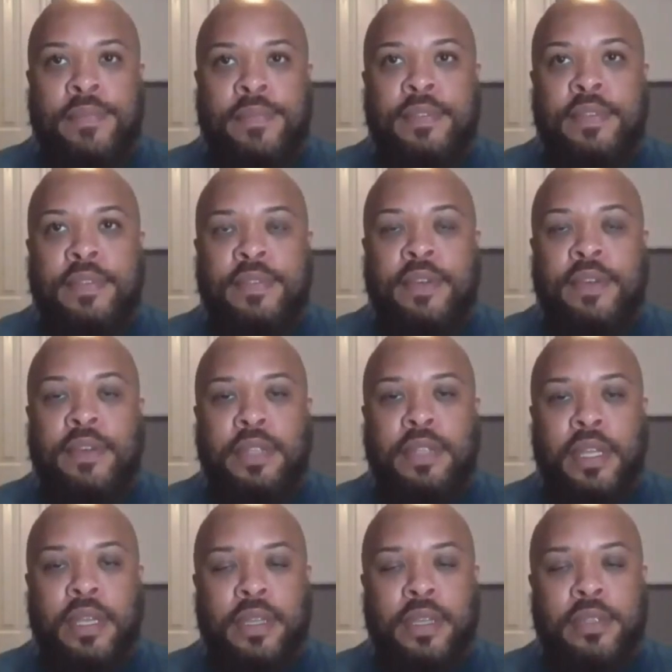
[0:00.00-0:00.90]
if the
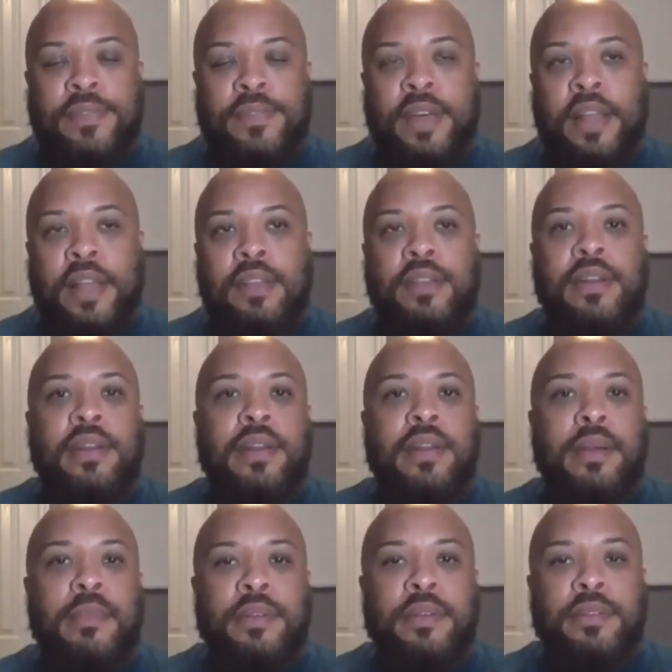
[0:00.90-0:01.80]
first thing is follow the
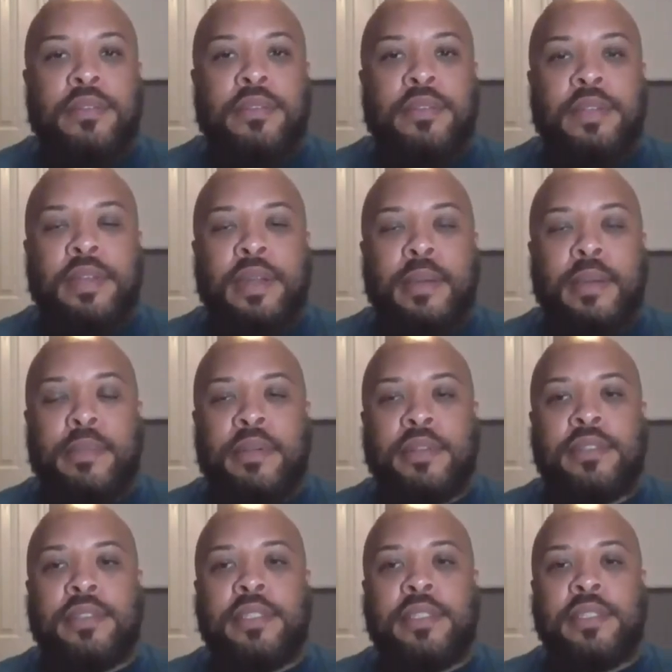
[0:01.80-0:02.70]
numbers. The
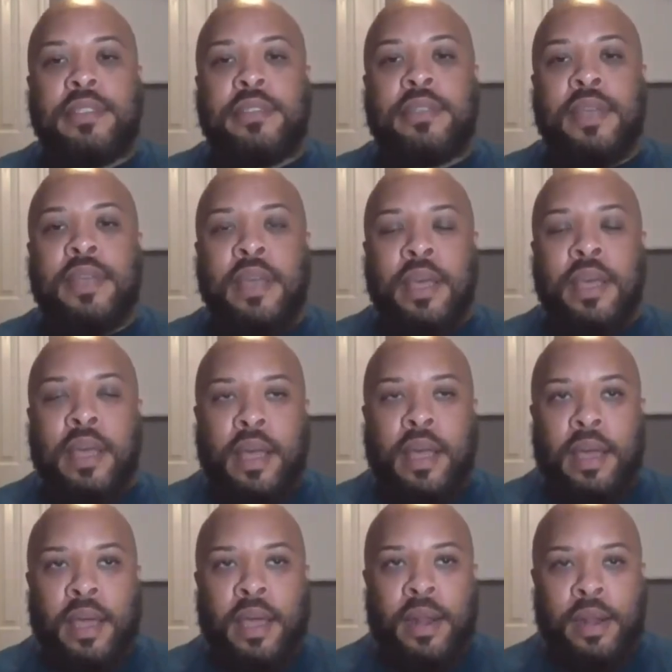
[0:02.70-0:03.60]
numbers is
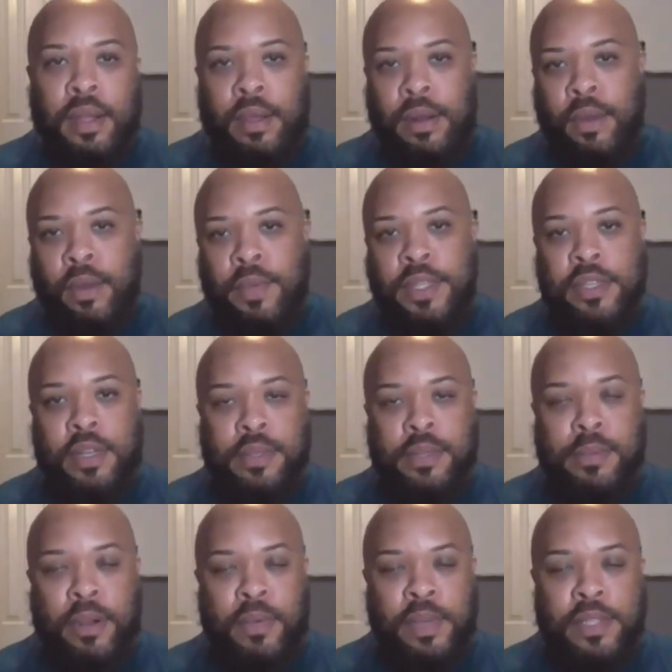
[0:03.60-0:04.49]
I, I know we
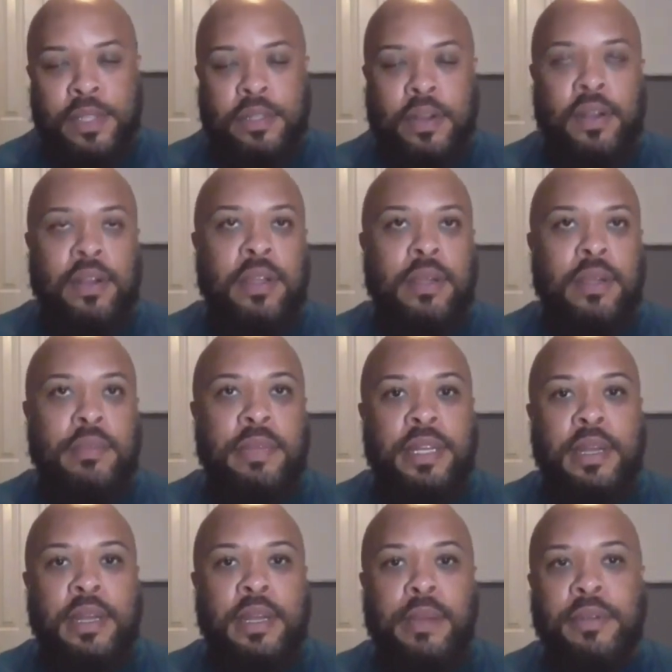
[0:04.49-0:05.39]
talked about risk earlier,
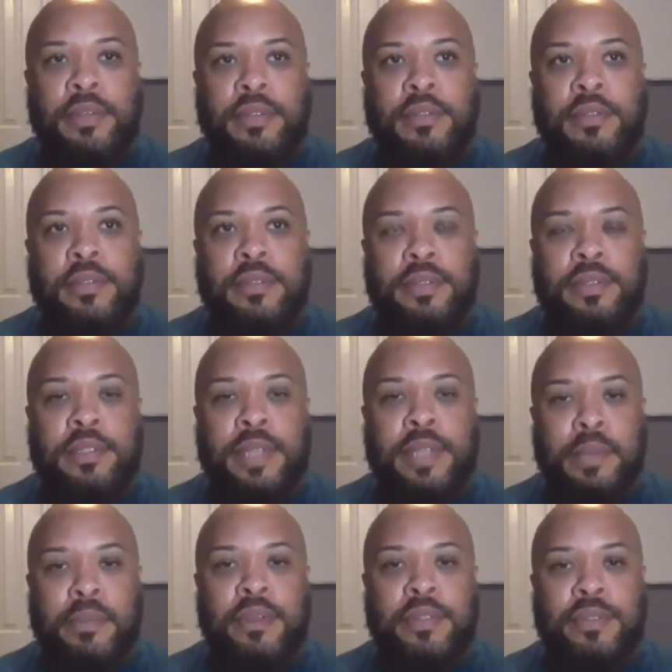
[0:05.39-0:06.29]
but numbers
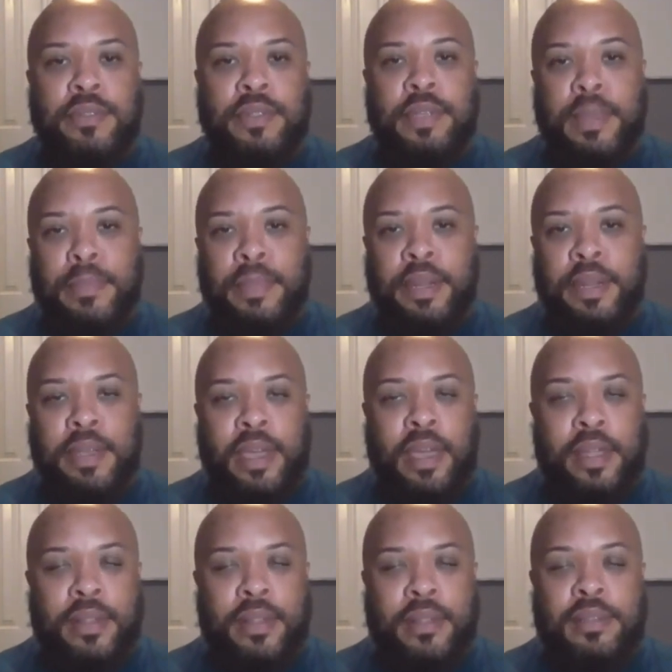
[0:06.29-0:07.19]
numbers can
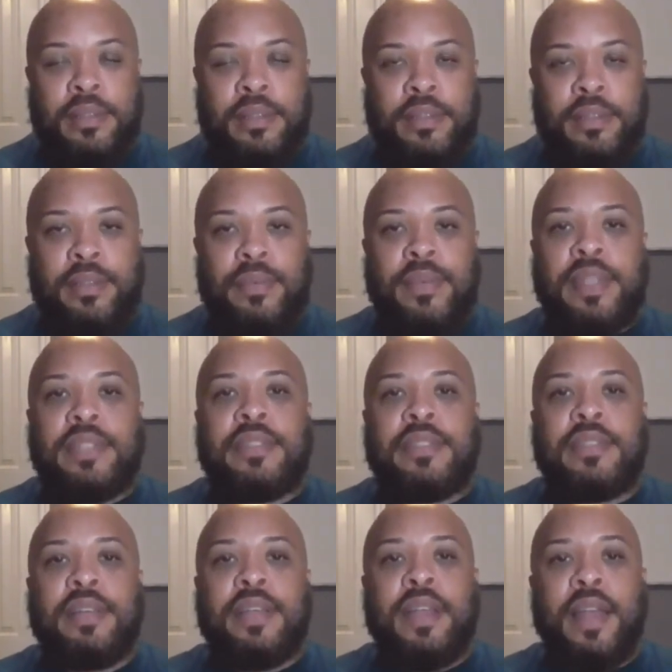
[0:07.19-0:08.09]
mitigate the
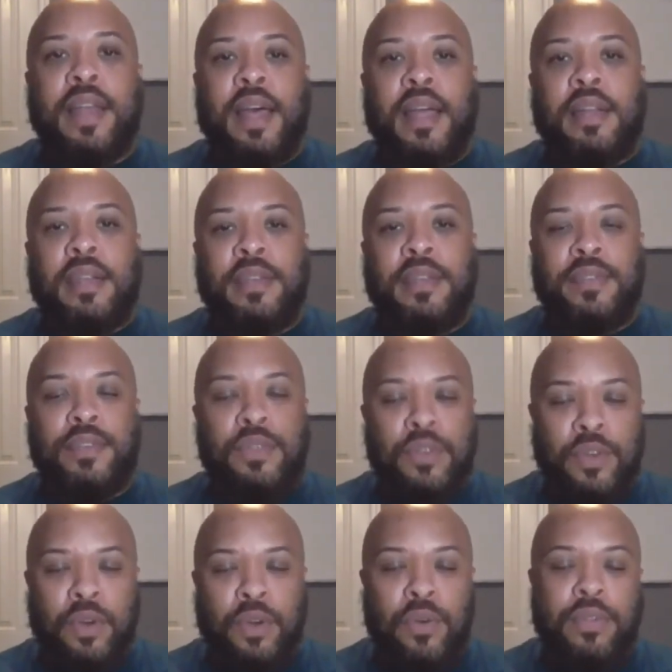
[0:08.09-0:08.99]
risk a lot. If
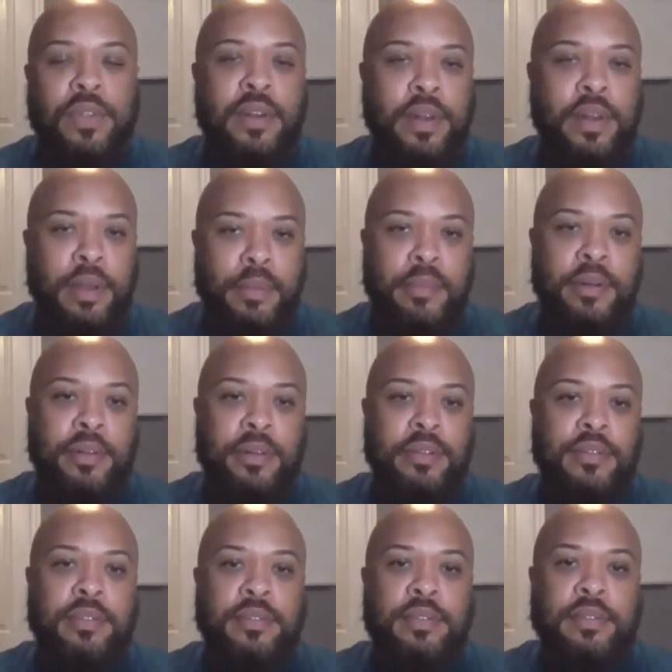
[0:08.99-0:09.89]
you know the
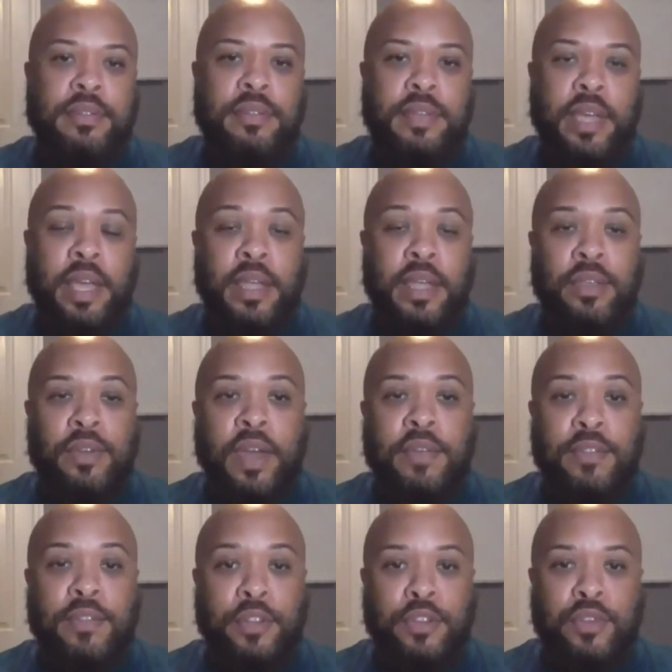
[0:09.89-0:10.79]
numbers and you
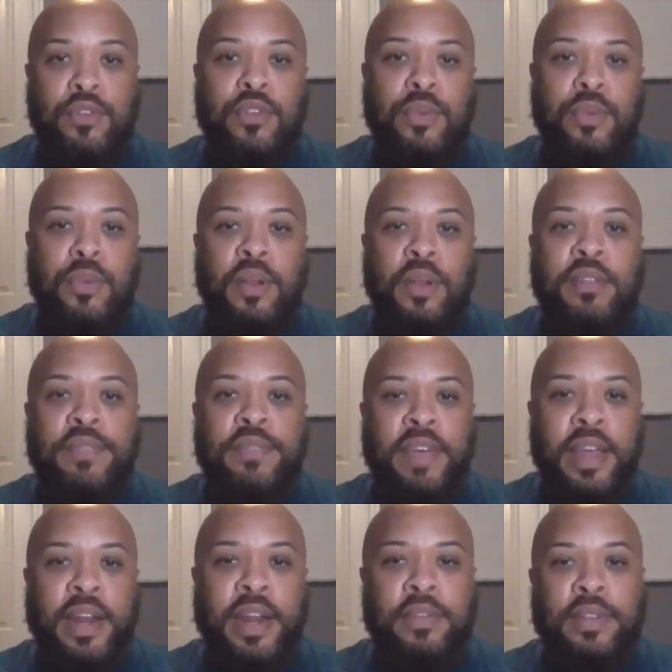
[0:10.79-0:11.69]
have to do the work to
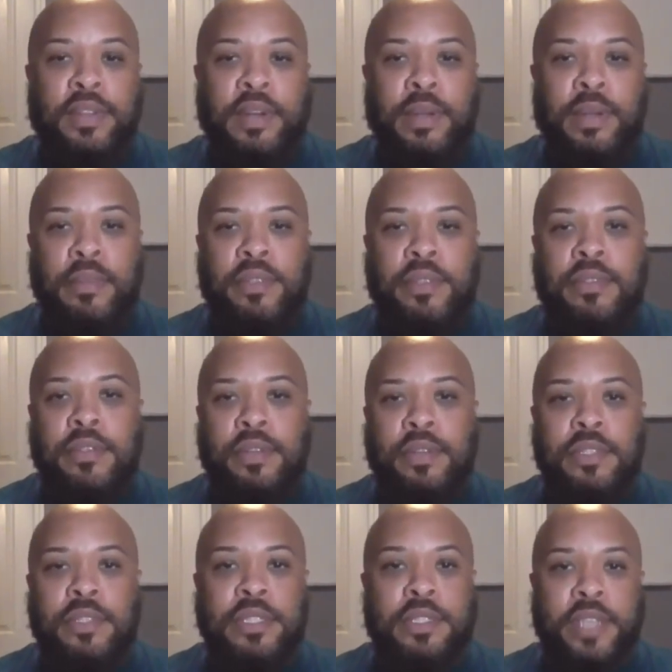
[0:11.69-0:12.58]
find out the numbers,
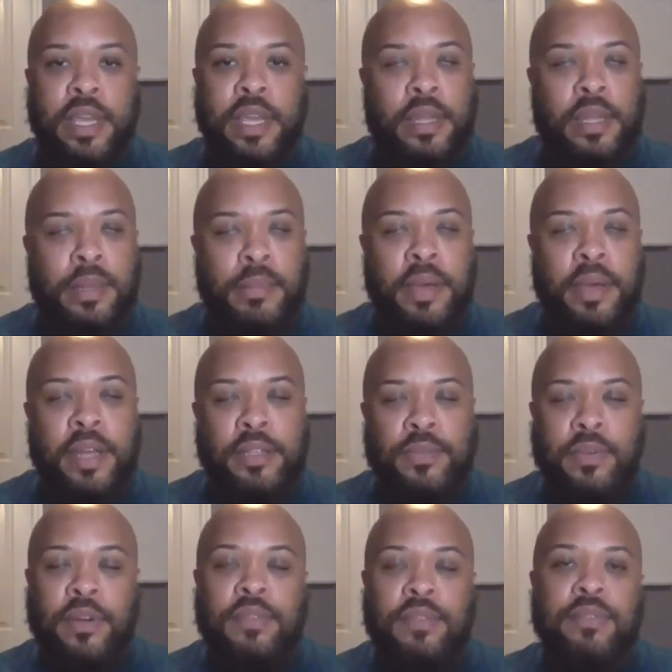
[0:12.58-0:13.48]
don't just take
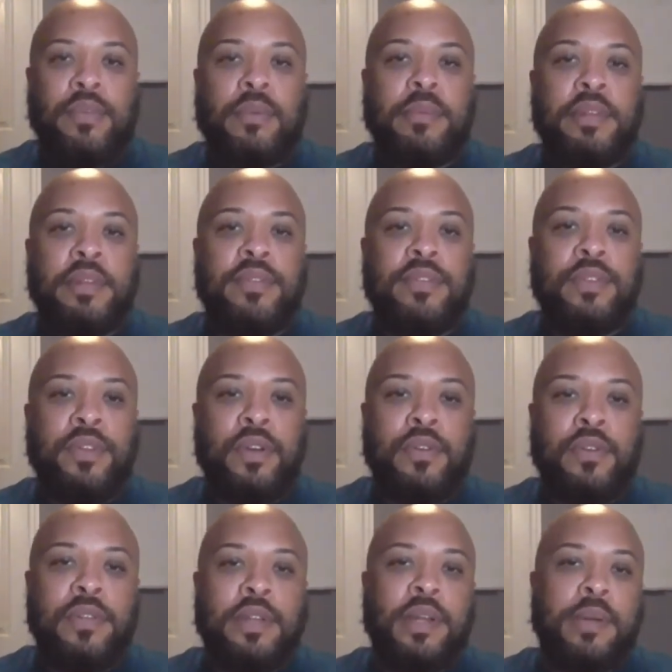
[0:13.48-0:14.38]
anybody's word for it. But if you
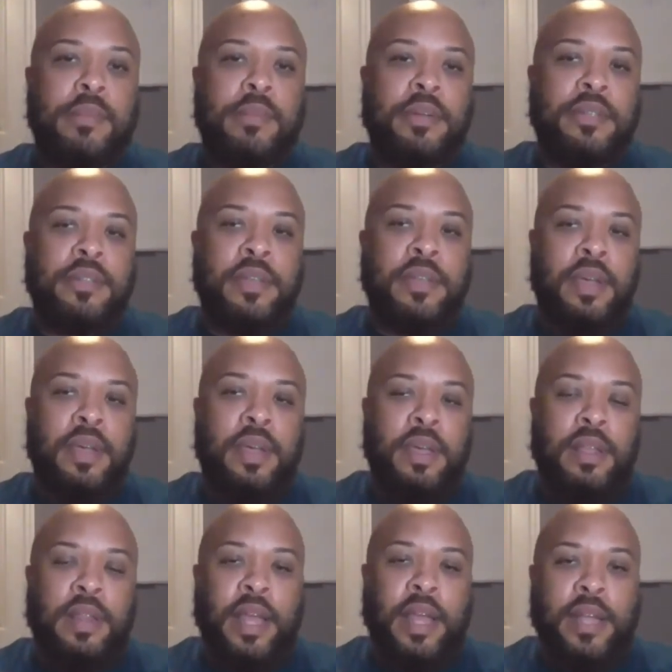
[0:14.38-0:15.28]
know the numbers,
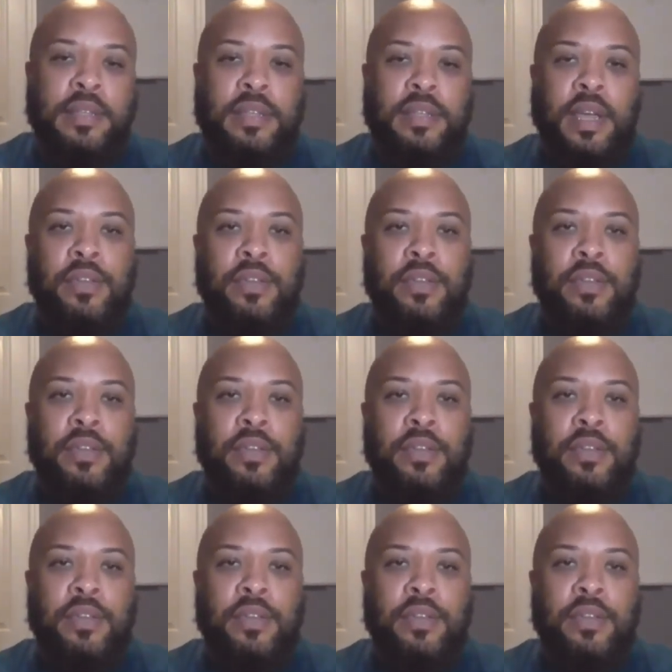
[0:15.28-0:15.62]
that's